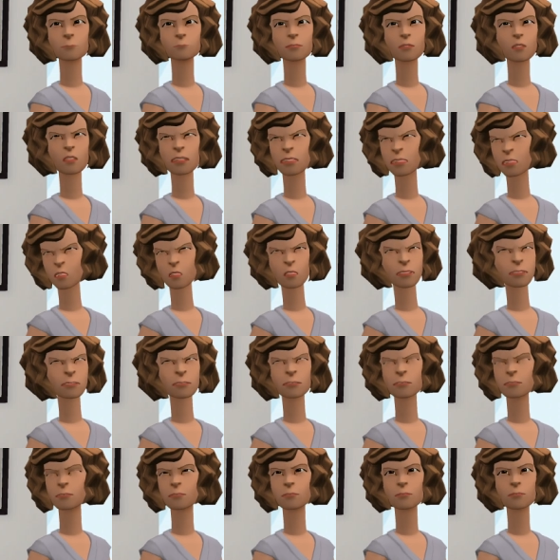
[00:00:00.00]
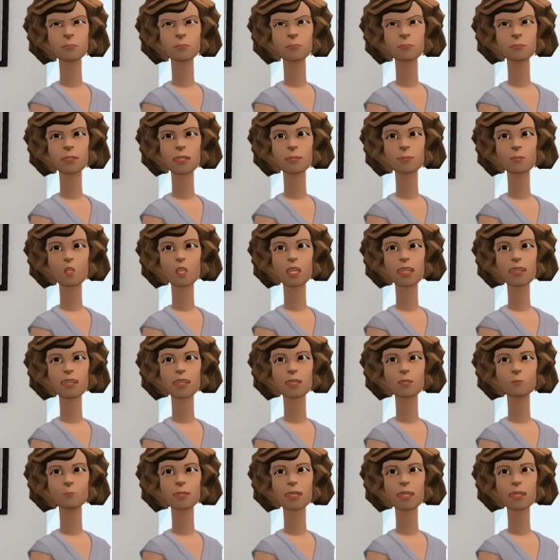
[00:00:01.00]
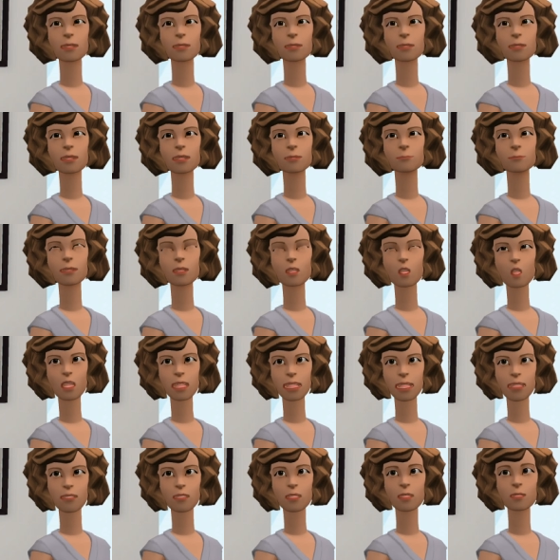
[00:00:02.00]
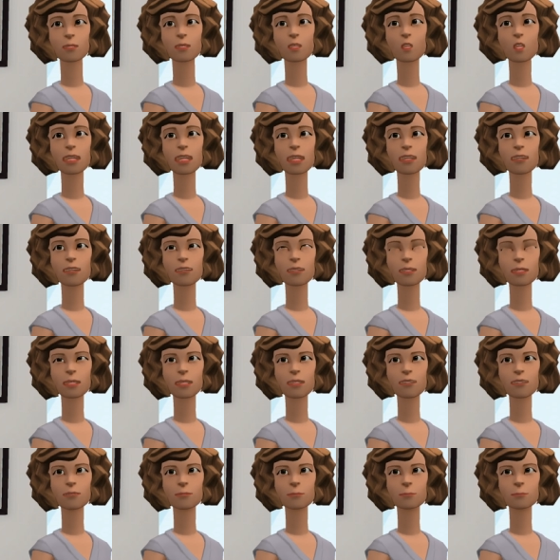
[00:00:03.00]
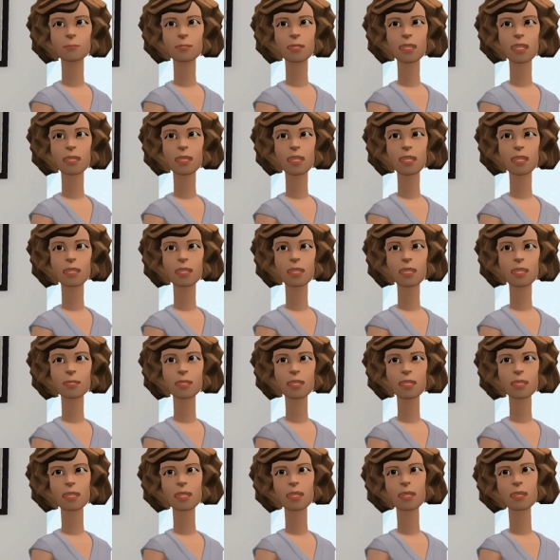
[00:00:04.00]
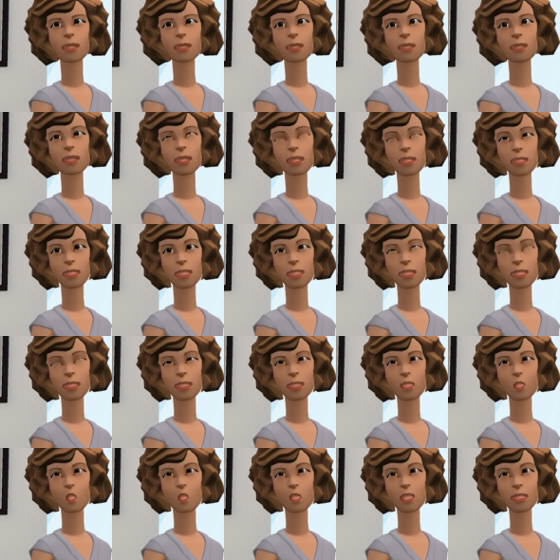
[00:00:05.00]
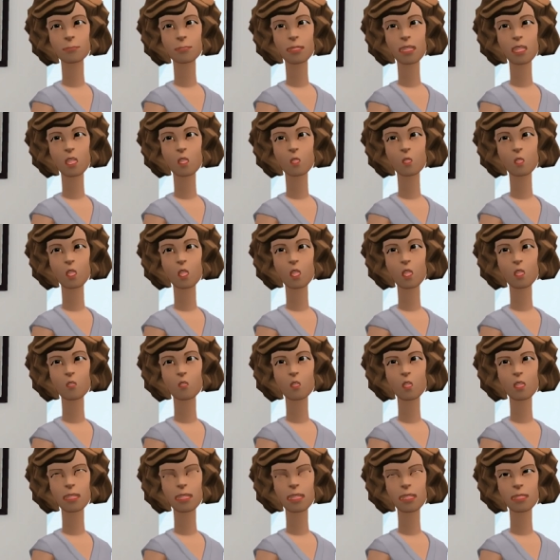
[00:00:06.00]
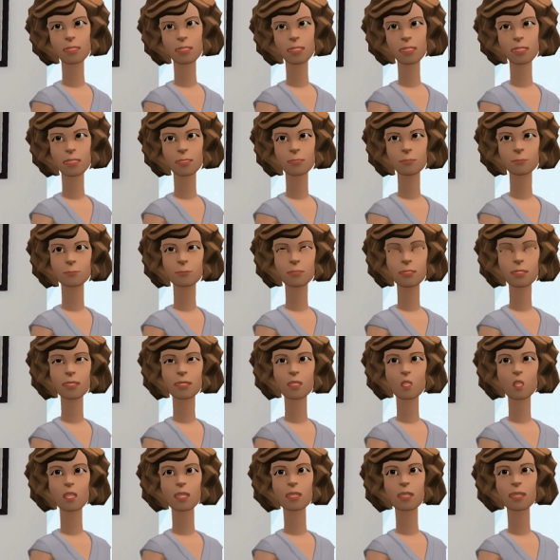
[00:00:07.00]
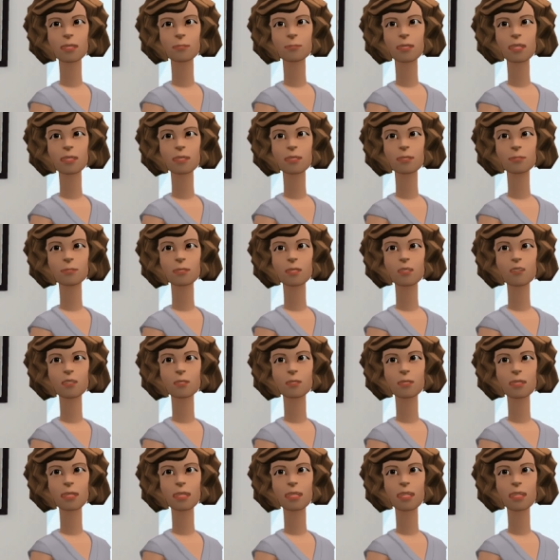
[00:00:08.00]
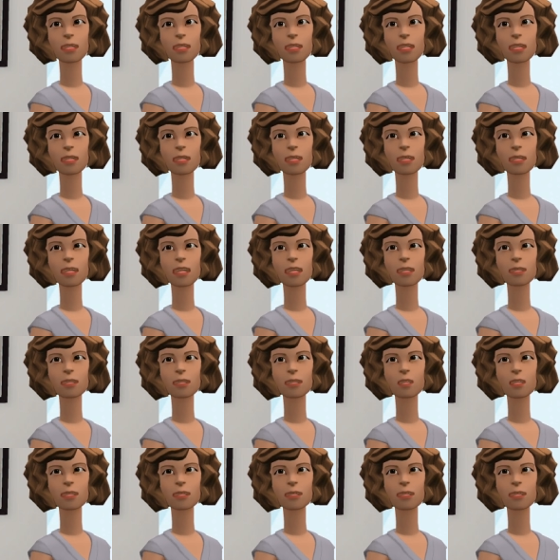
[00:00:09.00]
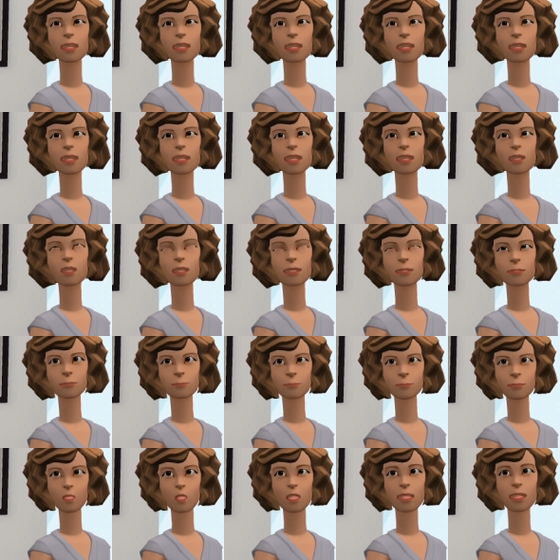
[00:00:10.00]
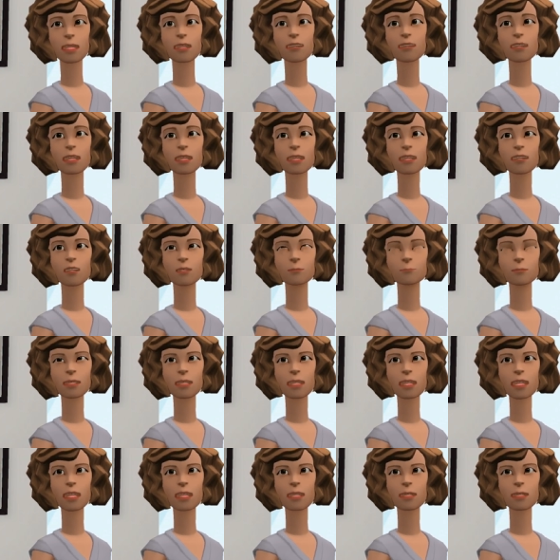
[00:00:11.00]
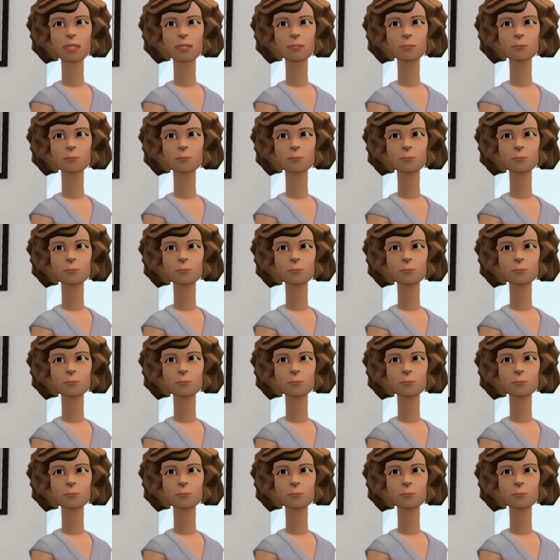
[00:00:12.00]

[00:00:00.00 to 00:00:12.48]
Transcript: Oh no. In the book of Romans chapter 1 verse 25, it states they exchanged the truth about God for a lie, and worshipped and served created things rather than the Creator, who is forever praised.